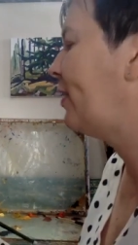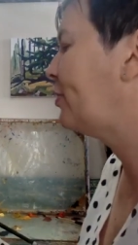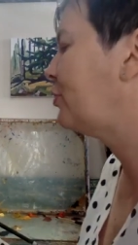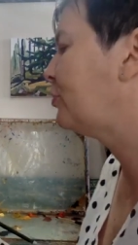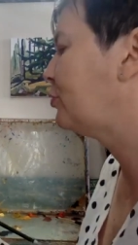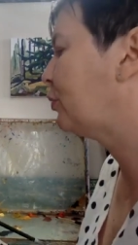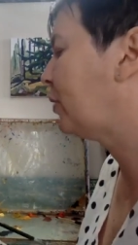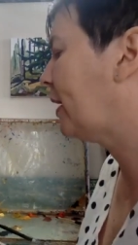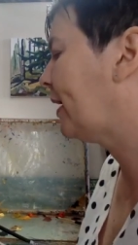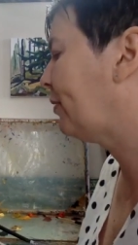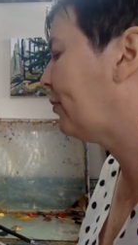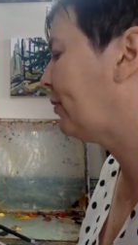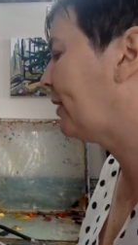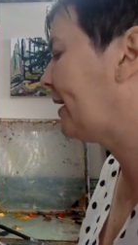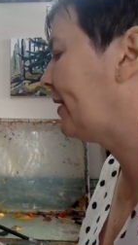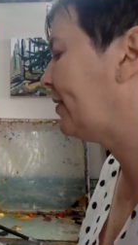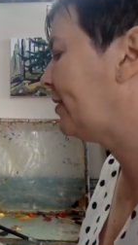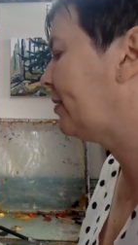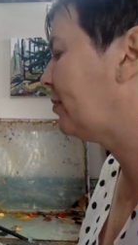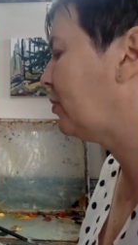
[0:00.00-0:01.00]
dry right
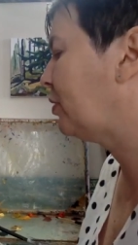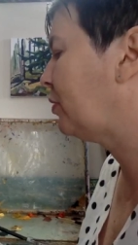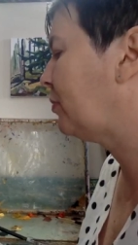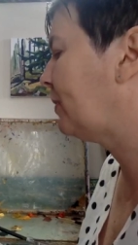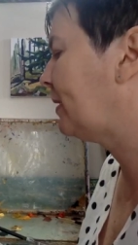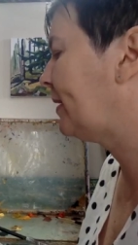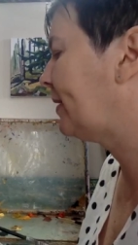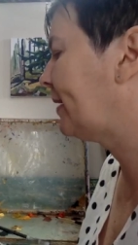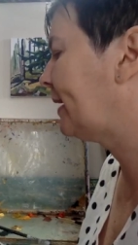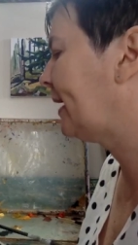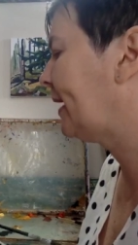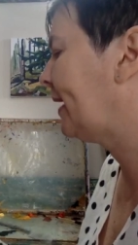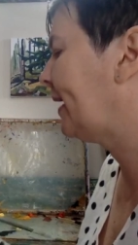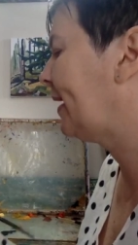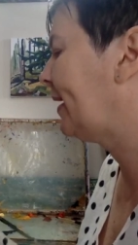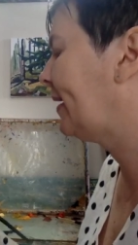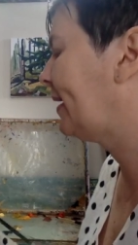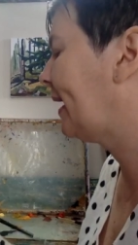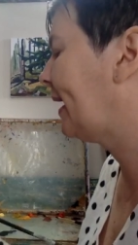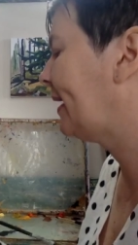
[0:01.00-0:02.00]
at the moment,
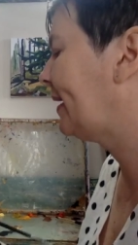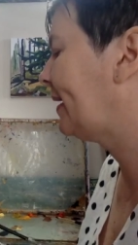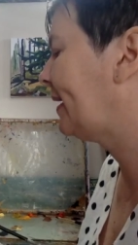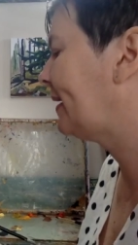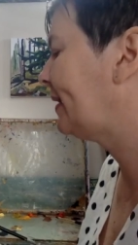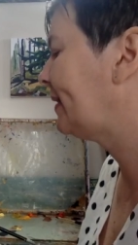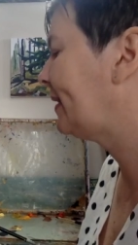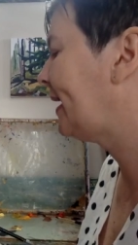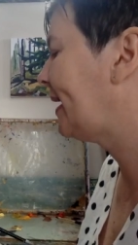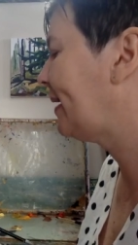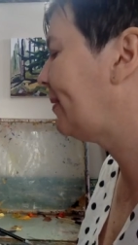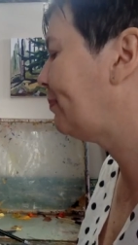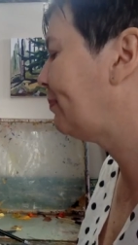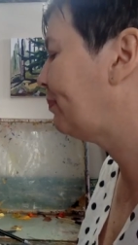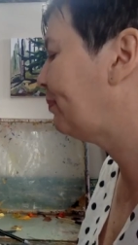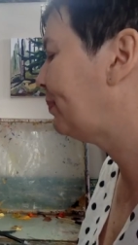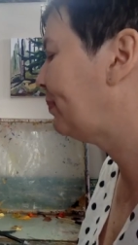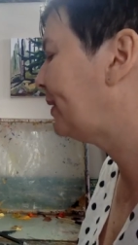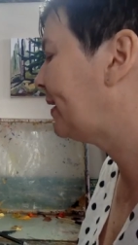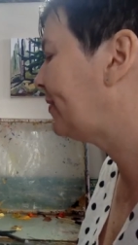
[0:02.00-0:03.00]
and I can let
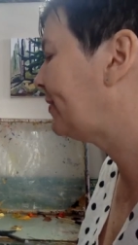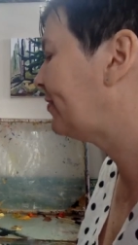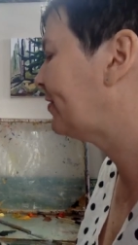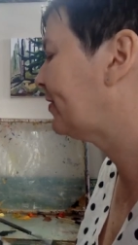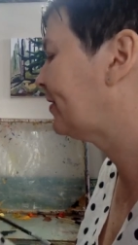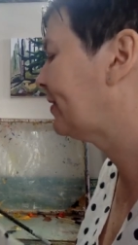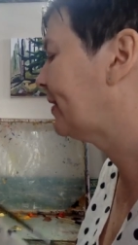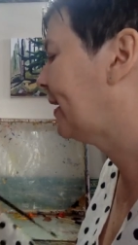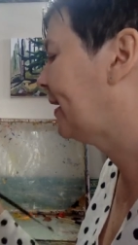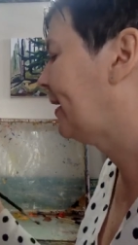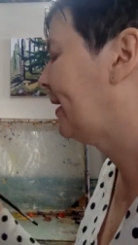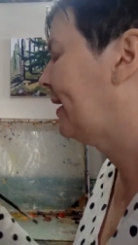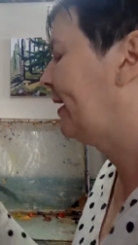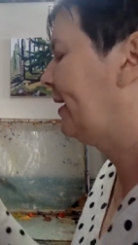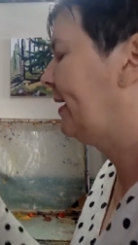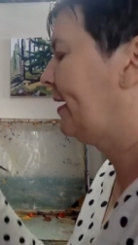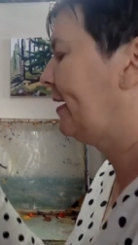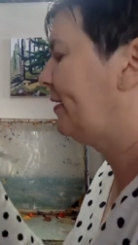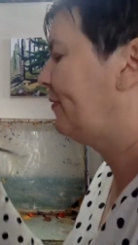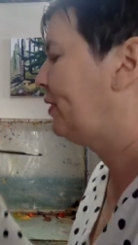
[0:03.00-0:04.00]
bits
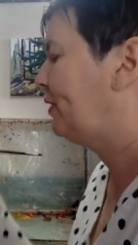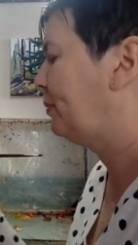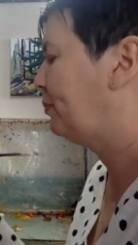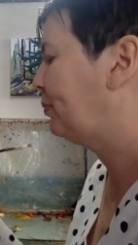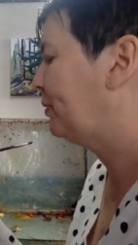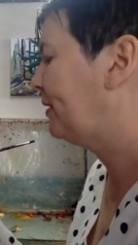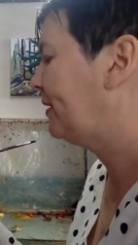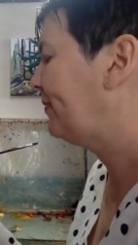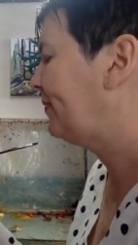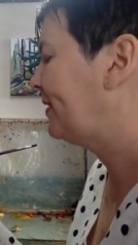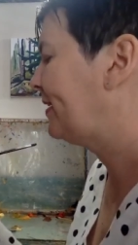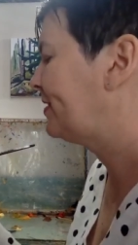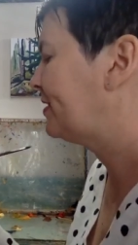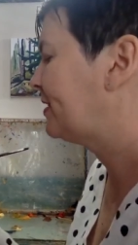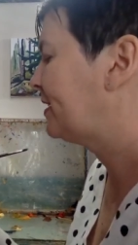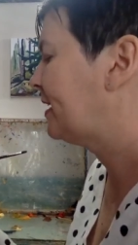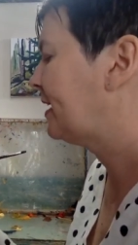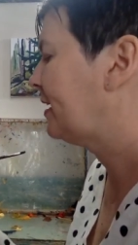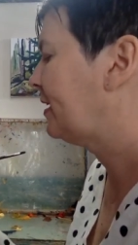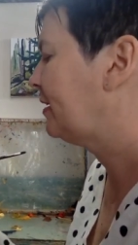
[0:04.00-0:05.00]
of the previous
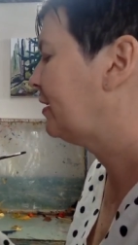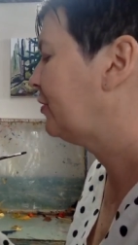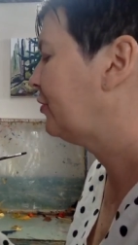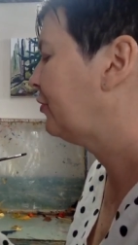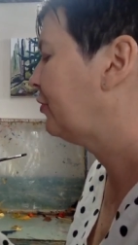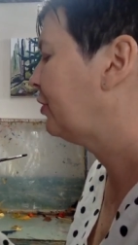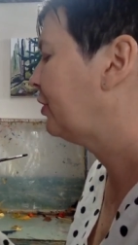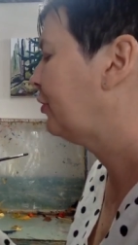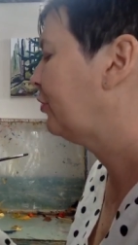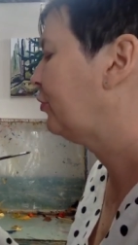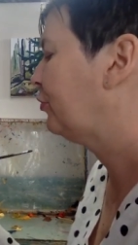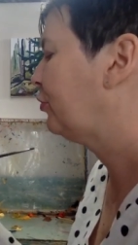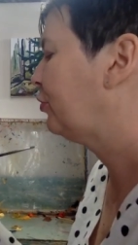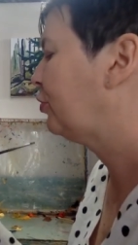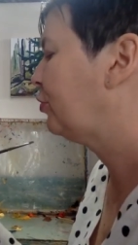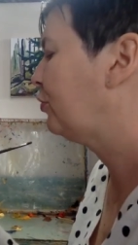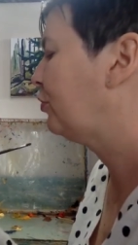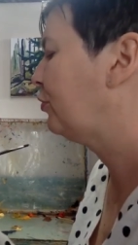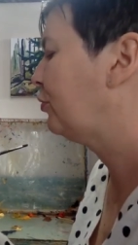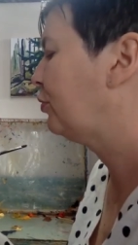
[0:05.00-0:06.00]
colors
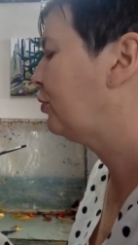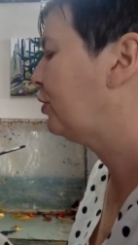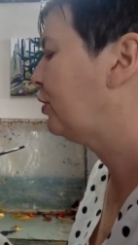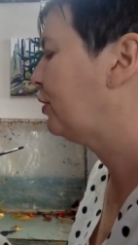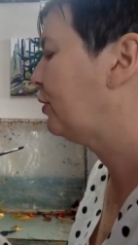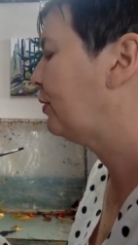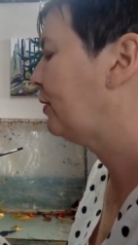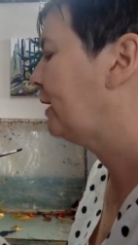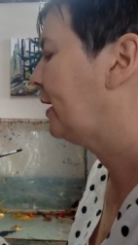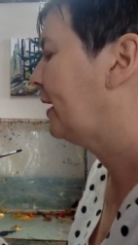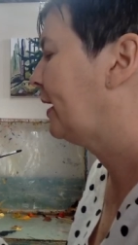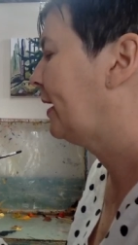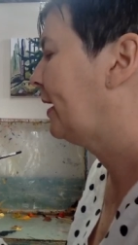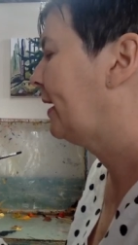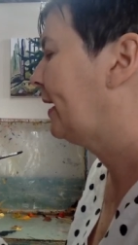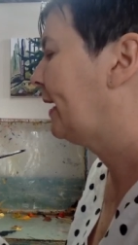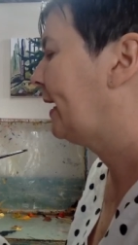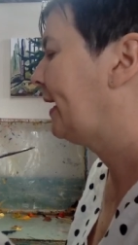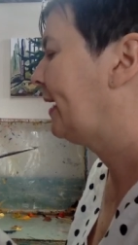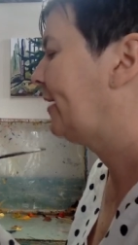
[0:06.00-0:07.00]
show through.
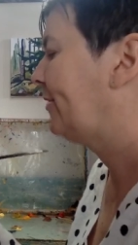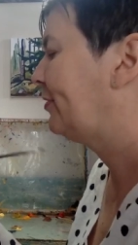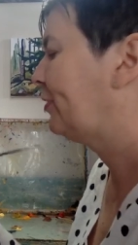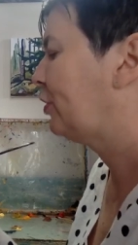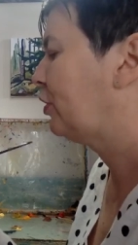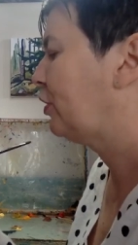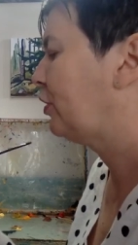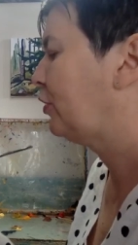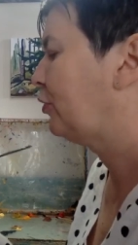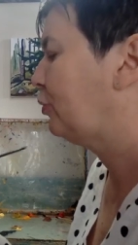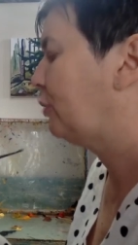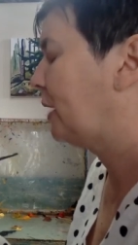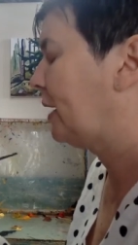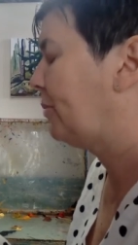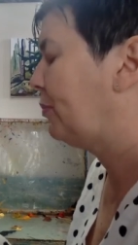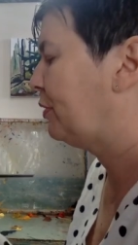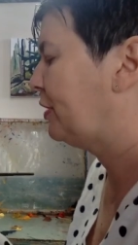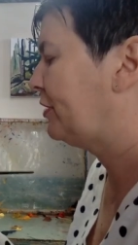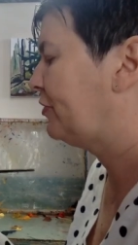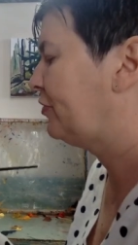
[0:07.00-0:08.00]
It's called dry
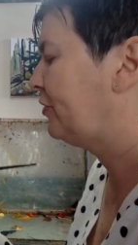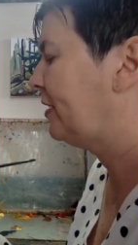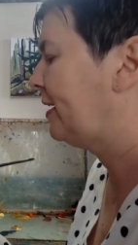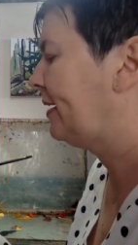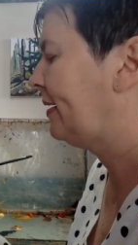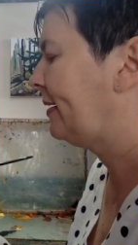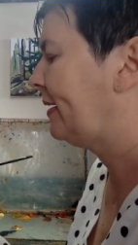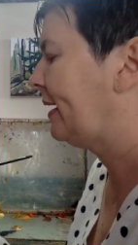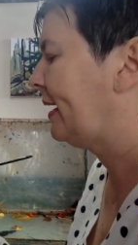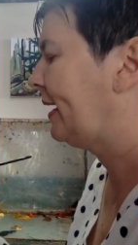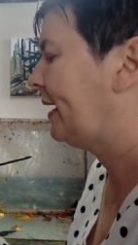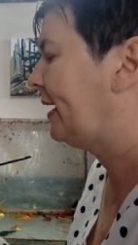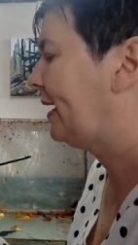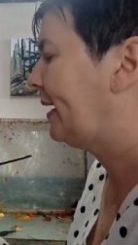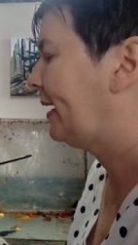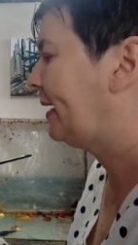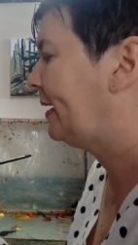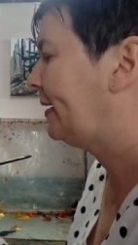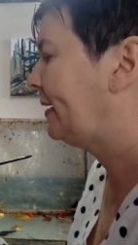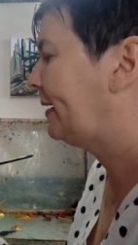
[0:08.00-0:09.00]
brushing,
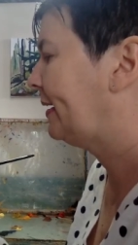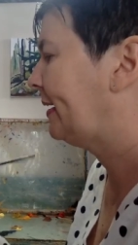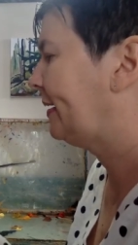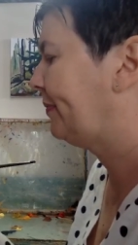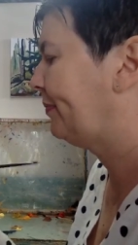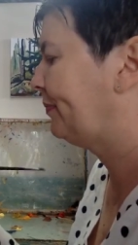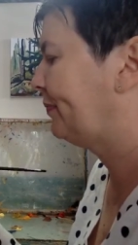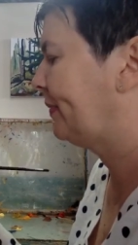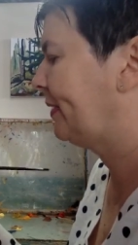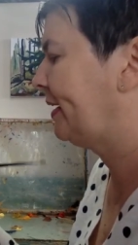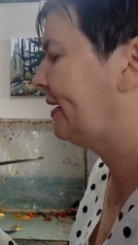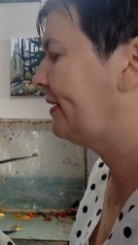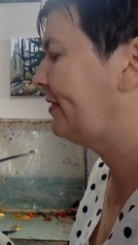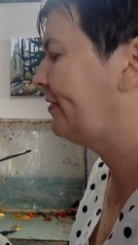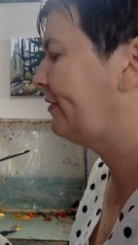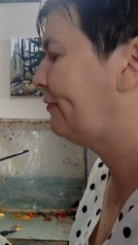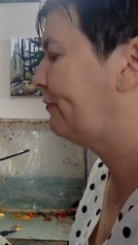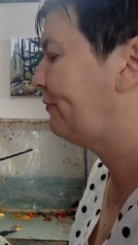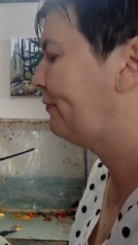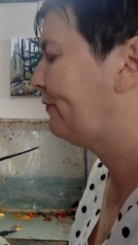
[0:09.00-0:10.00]
and it's
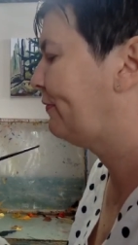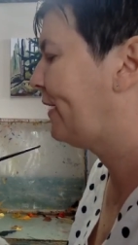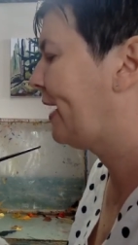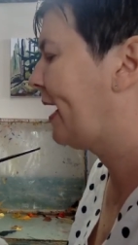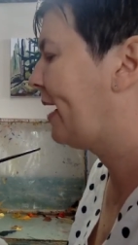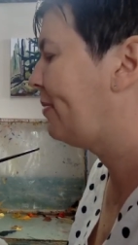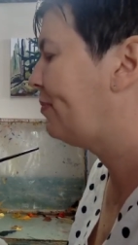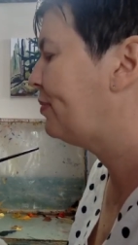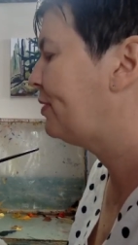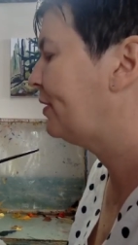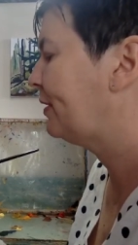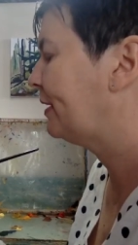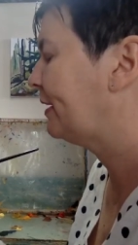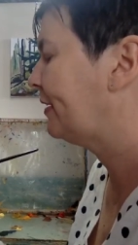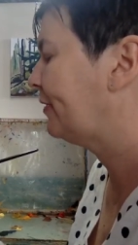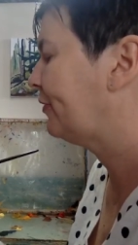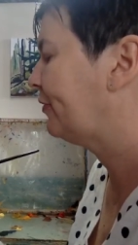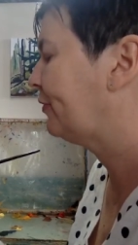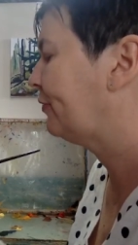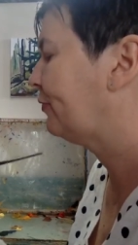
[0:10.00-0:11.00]

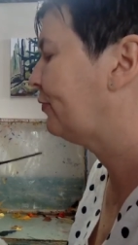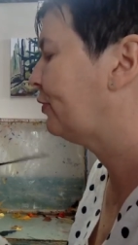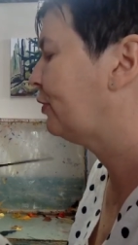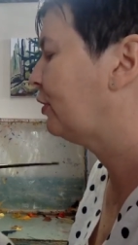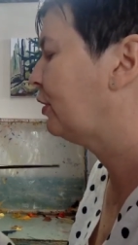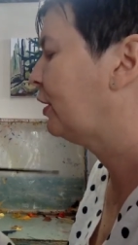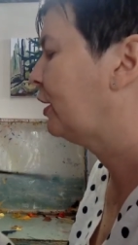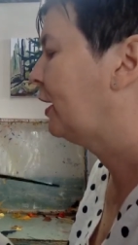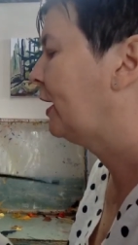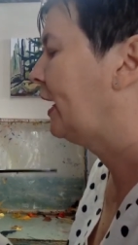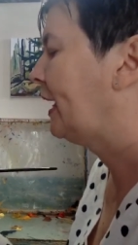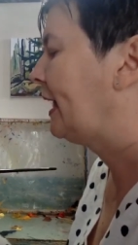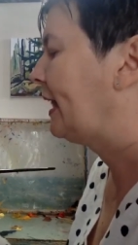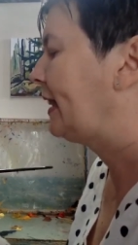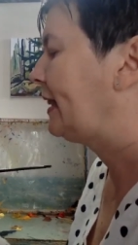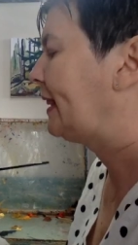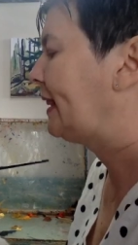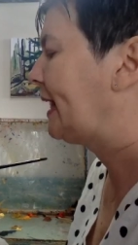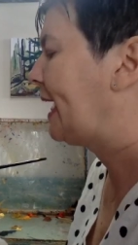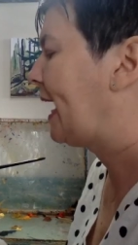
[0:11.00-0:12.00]
fabulous for
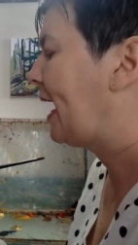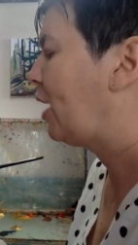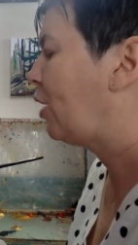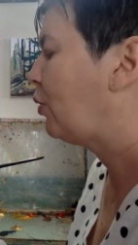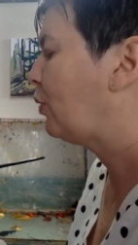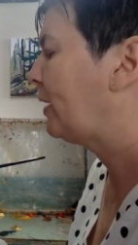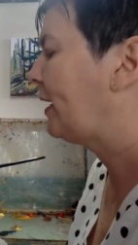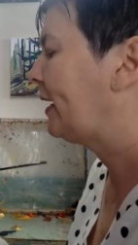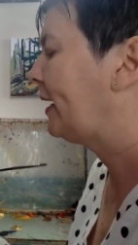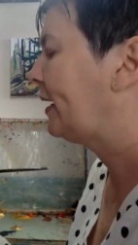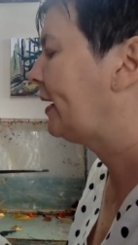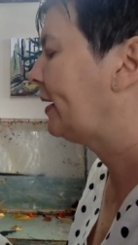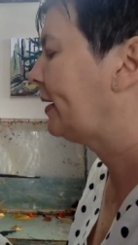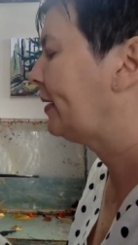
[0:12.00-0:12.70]
allowing